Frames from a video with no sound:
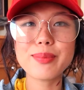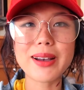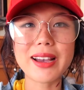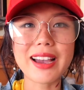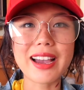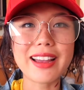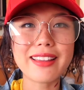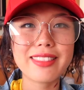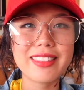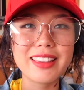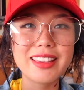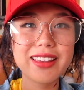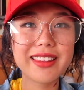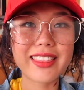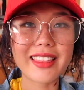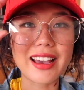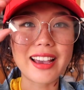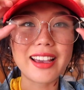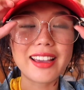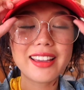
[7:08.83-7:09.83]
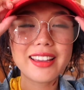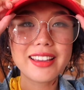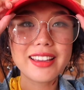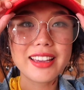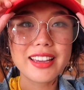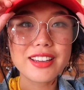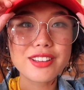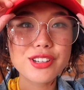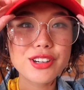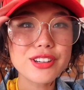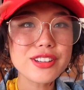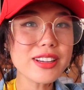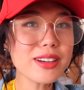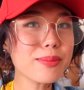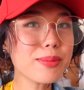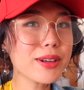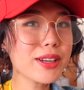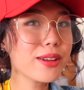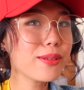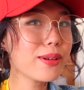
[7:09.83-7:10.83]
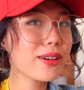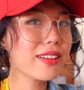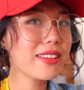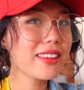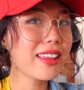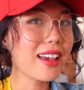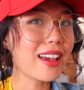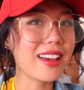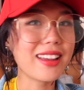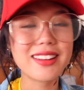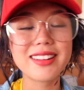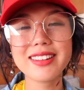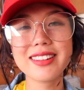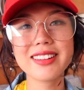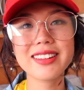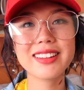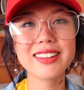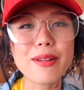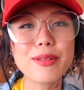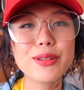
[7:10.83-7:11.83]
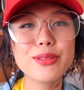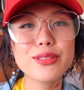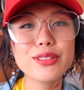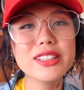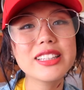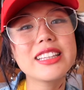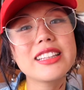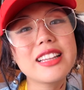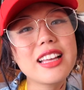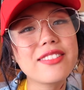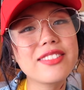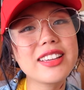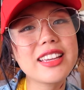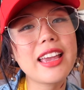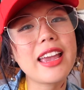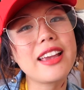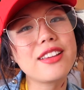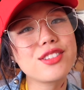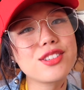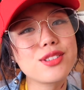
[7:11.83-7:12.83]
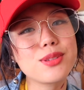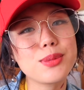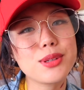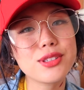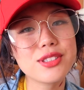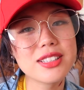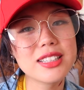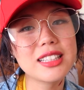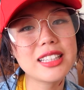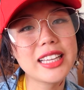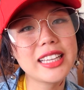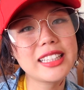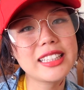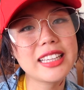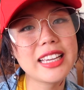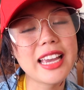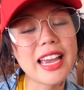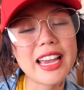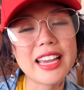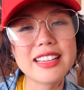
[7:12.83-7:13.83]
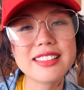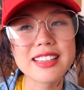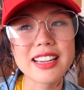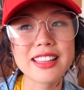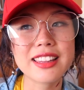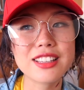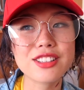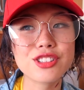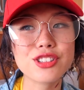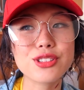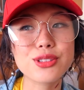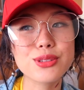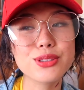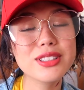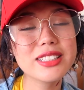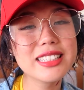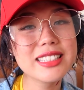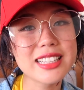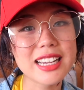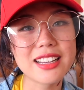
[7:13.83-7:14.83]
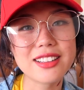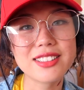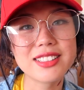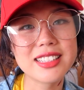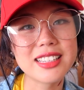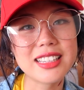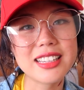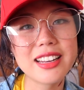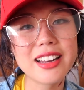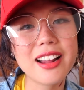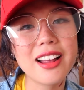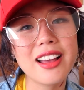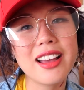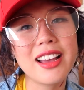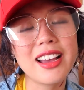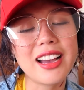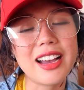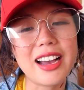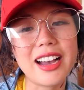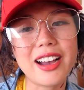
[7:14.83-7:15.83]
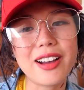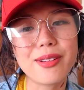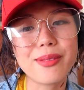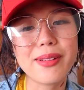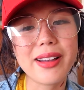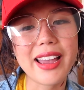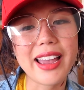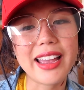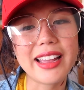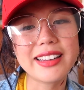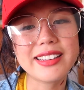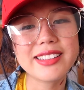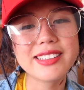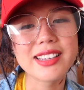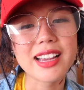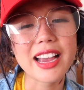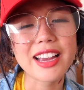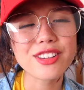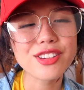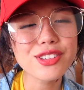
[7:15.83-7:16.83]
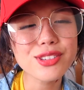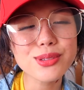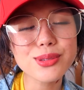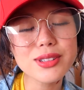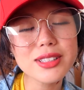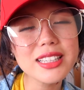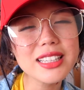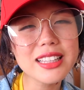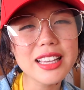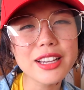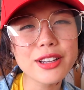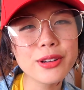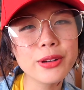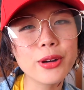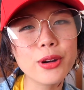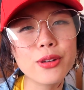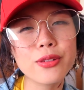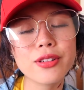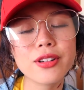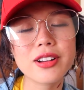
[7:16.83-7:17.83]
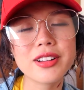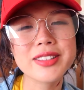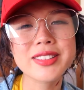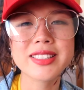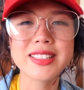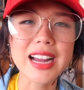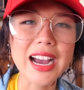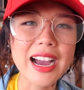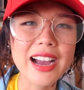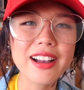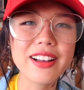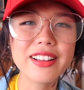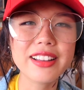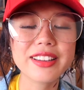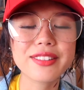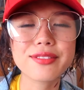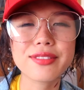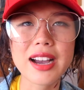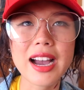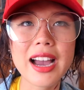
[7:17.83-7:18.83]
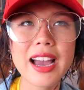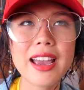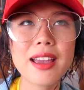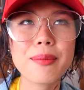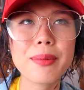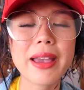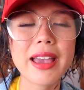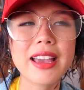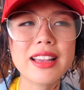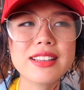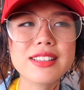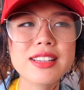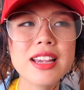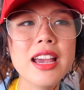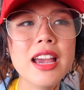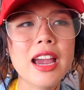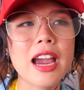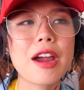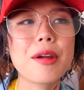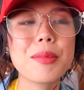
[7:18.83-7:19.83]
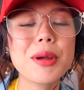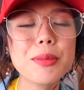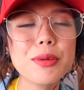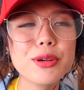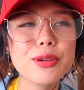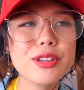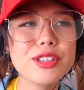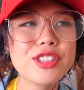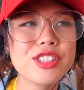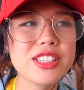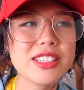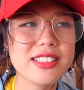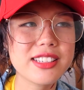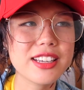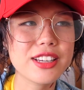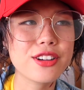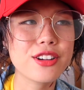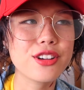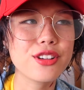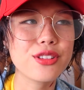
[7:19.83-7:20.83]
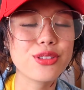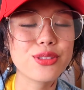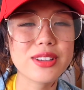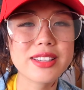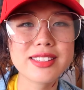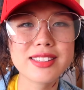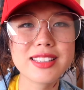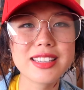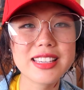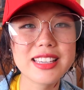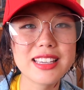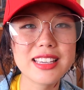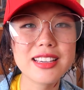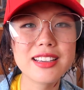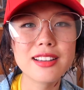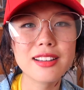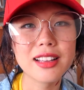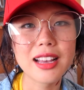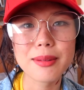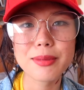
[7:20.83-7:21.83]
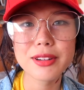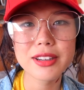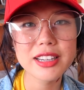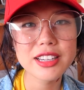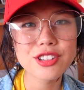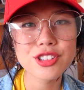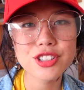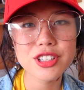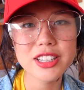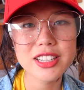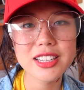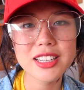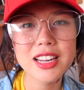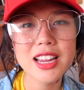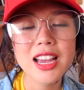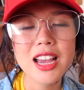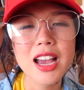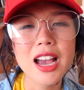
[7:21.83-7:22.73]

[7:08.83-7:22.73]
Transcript: but I think that it turned out pretty well in the end. I've been really loving Heize's music lately, and I think she's really talented. And I just really like her overall style and vibe. And I remember when she did her 3CE collaboration,